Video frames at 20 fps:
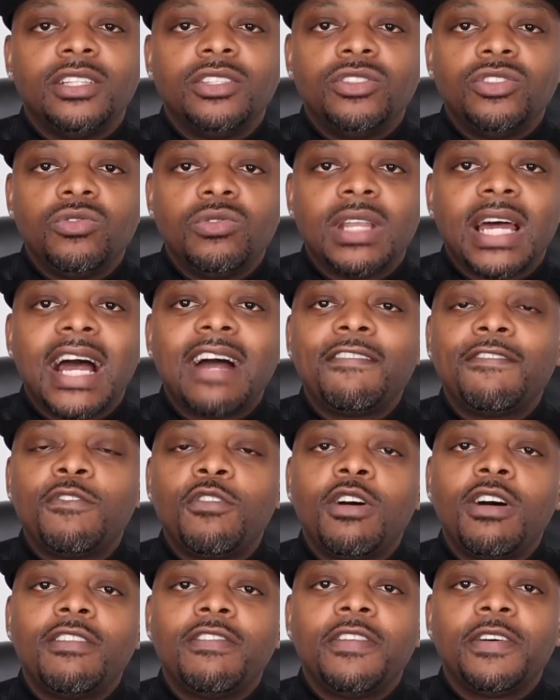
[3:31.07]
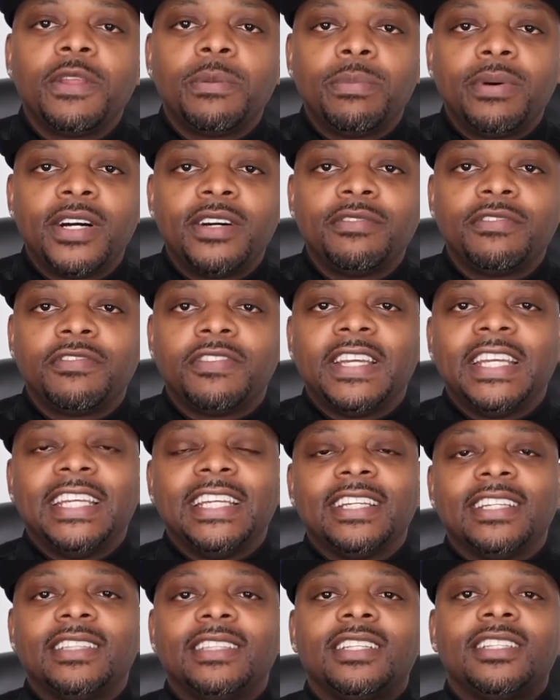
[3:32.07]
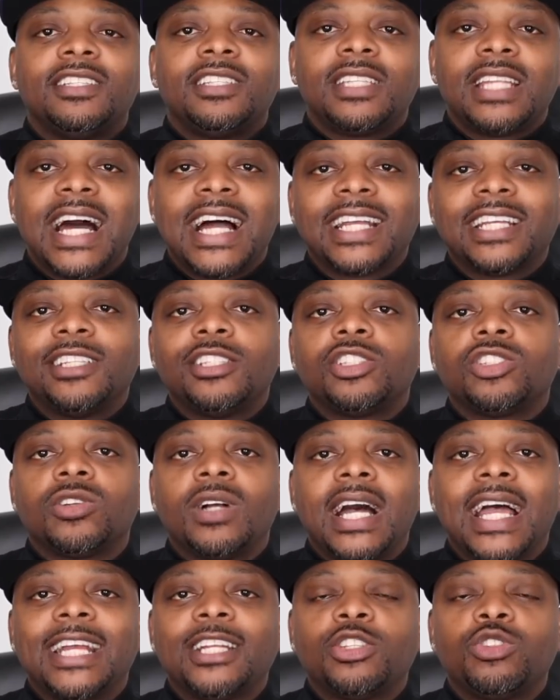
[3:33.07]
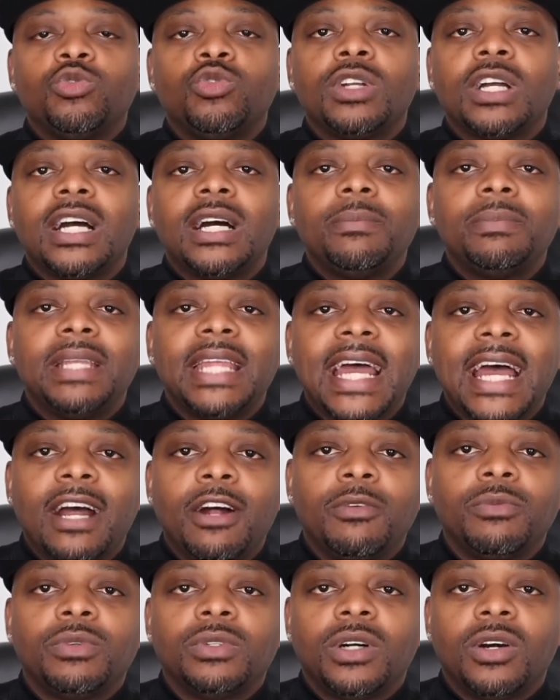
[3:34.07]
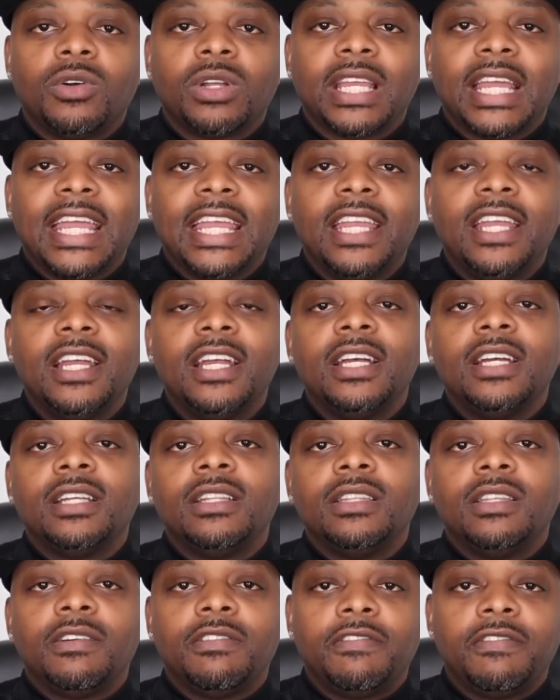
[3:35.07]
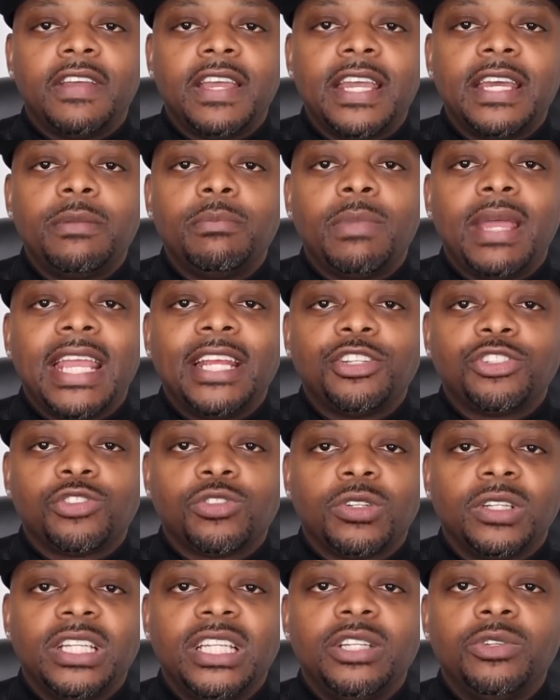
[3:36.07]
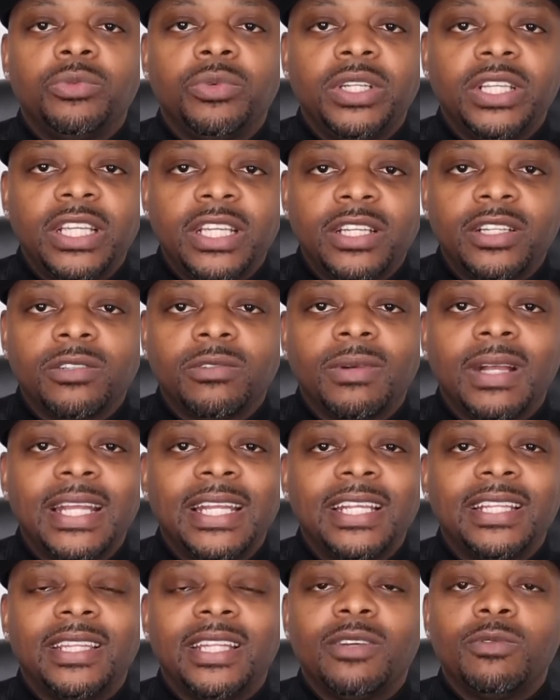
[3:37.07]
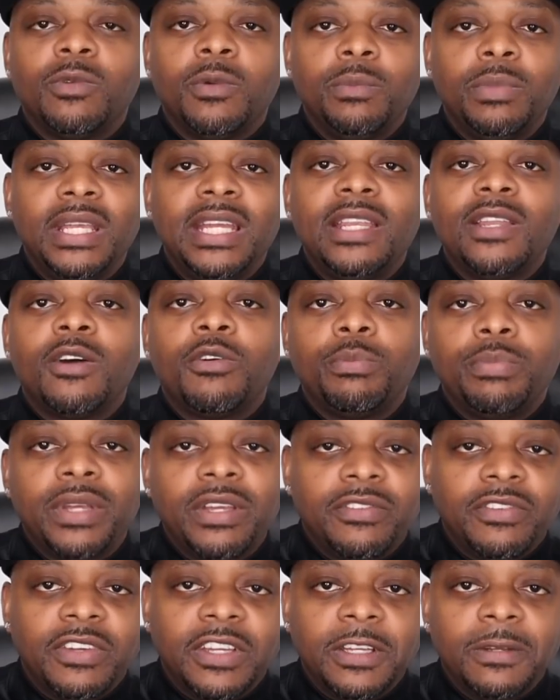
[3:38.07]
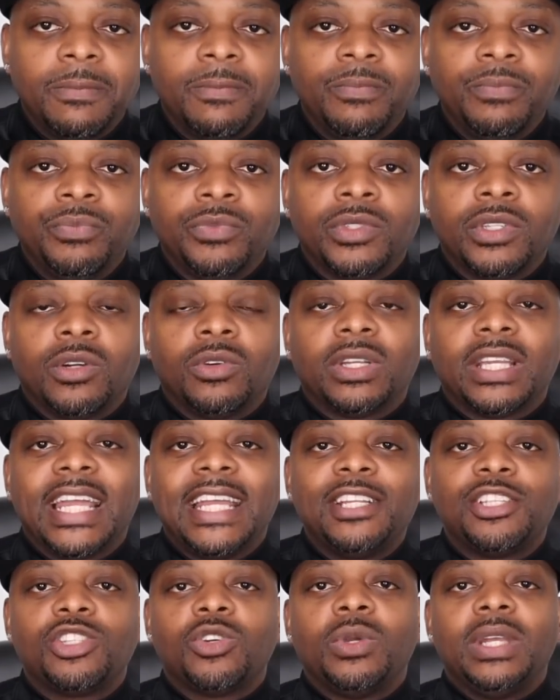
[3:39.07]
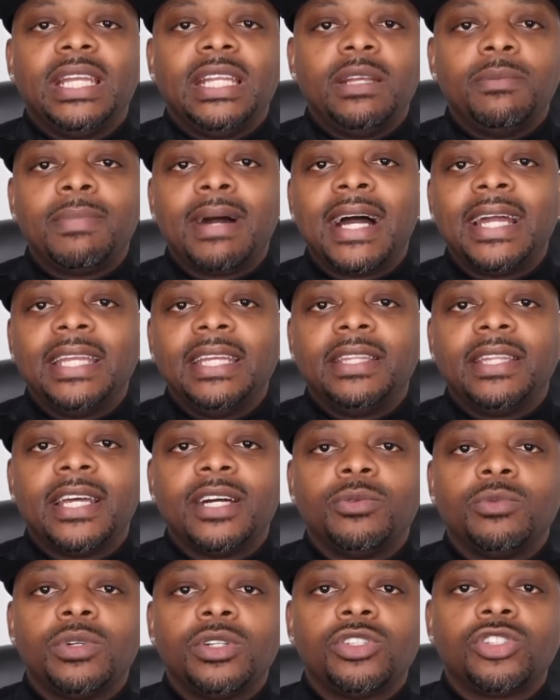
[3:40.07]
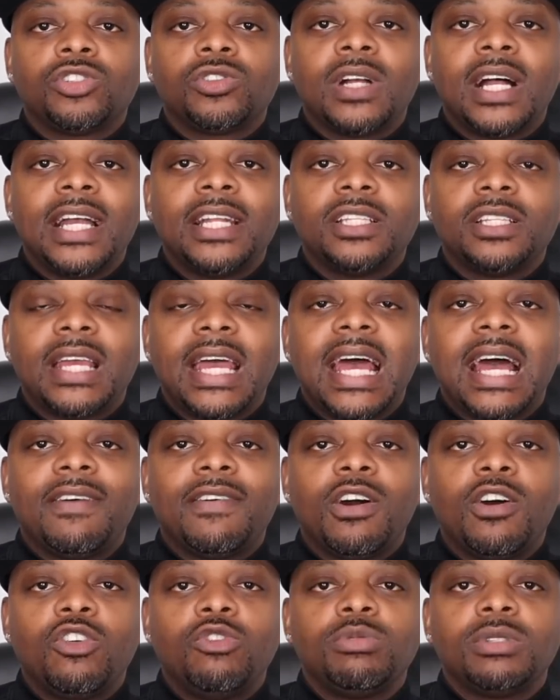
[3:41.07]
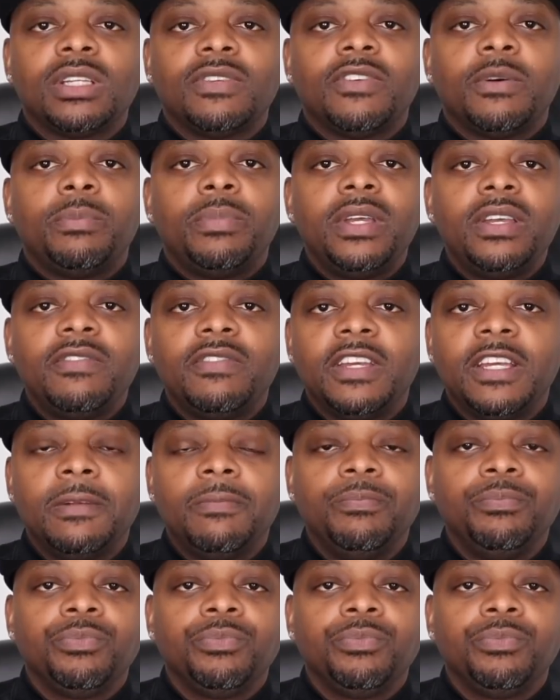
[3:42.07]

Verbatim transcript: Do not fall for the pump fake. The stock is trying to come down, okay? The Fed made sure he reiterated there will be no pivot, okay? So anybody that was trying to have hopes of a pivot,